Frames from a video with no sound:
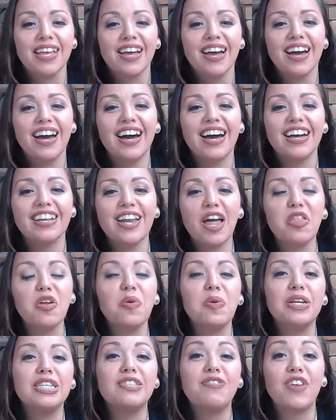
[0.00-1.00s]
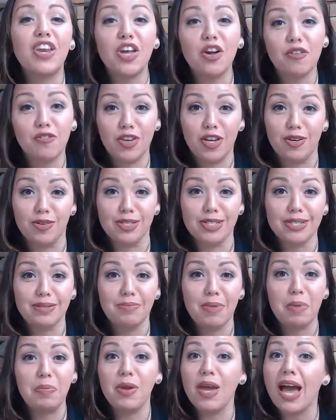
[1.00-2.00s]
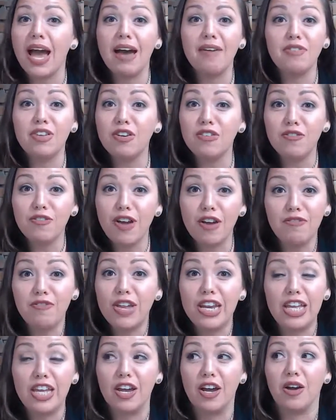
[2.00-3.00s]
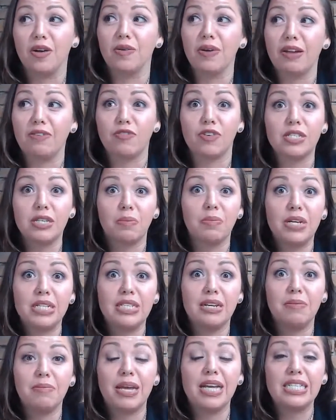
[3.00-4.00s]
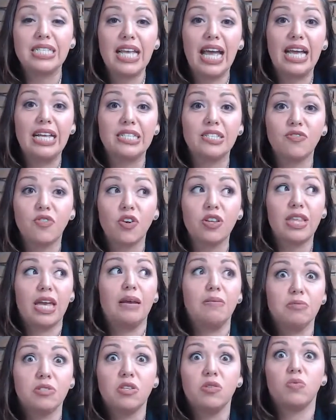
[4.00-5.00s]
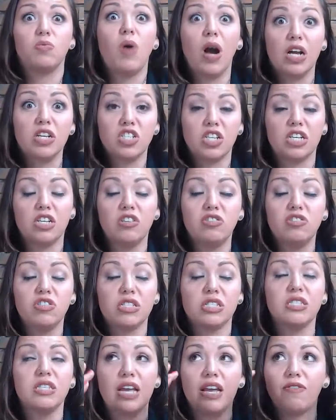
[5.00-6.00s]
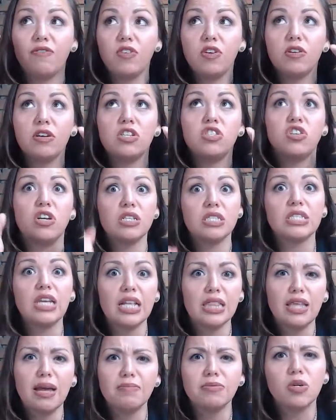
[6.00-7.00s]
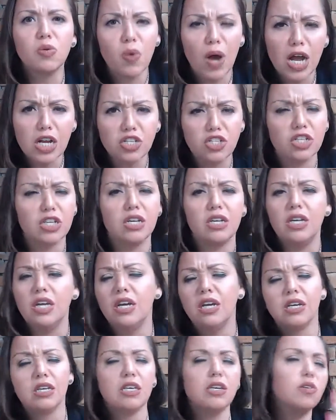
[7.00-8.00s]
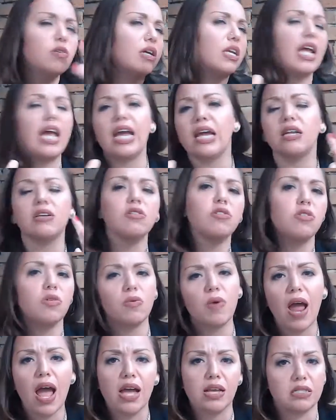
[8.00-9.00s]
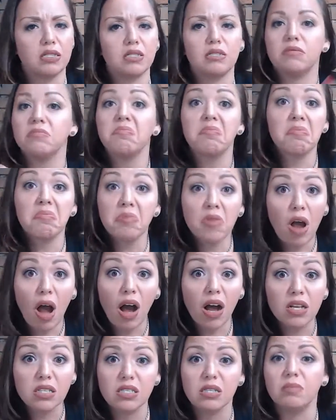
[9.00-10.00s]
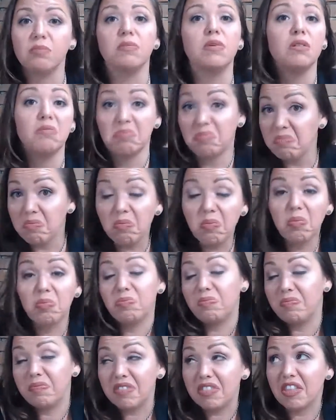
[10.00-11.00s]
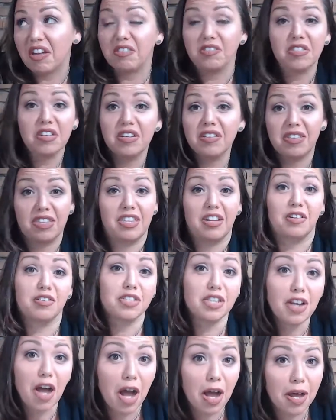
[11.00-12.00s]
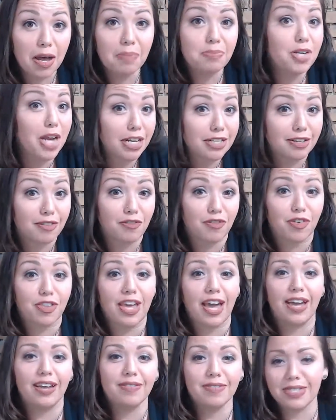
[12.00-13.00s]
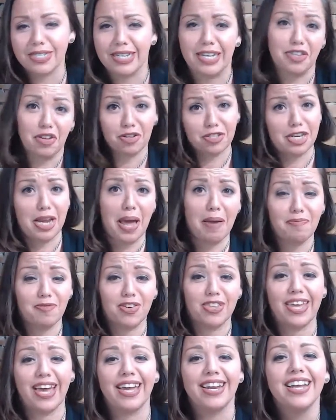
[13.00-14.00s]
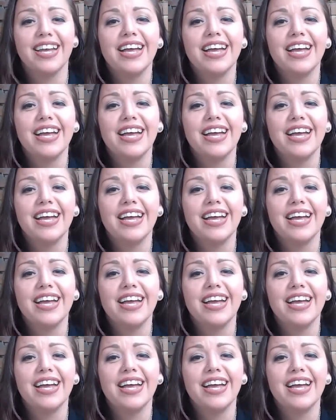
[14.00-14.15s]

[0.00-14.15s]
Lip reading: Another one is video views. Maybe you have a video and for some reason it makes sense for them to watch it. If you could just get them to watch it, you can handle the rest. Awesome. there's an objective for that. Let's say there's an app for that.